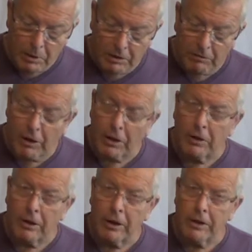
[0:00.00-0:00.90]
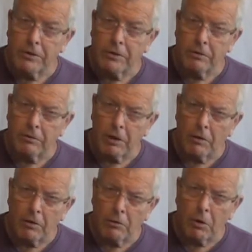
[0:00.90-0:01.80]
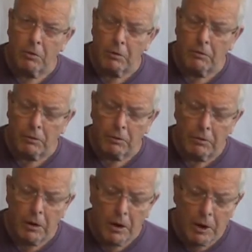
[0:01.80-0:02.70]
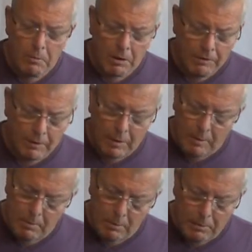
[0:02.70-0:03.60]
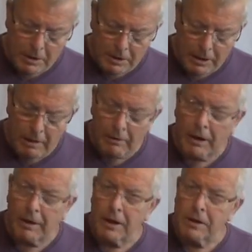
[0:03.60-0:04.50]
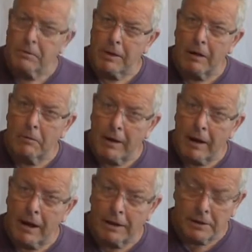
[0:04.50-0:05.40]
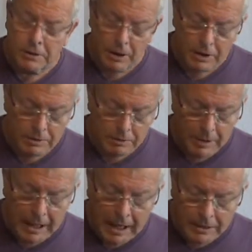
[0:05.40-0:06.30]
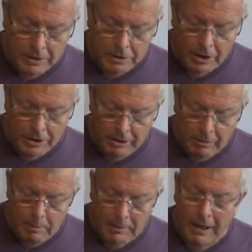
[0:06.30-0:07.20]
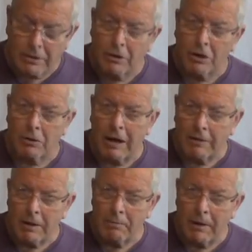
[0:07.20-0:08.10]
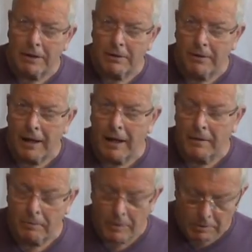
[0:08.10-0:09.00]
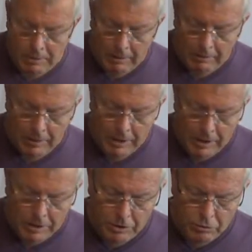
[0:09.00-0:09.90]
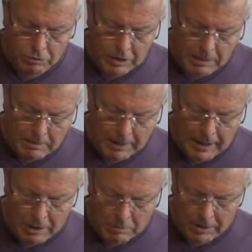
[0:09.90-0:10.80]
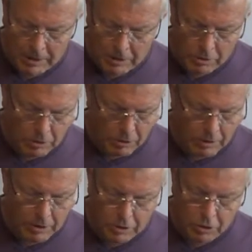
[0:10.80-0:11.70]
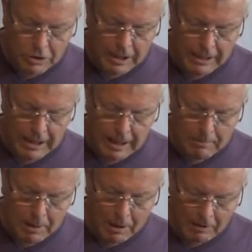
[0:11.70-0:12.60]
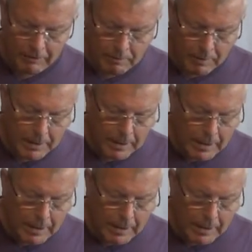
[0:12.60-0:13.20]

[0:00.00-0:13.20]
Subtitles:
modified diets of ordinary food, but I've never got my blood pressure down like this without exercise. Aerobic exercise will have an impact on that as well. So it should keep it there as well. It should take care of both of them.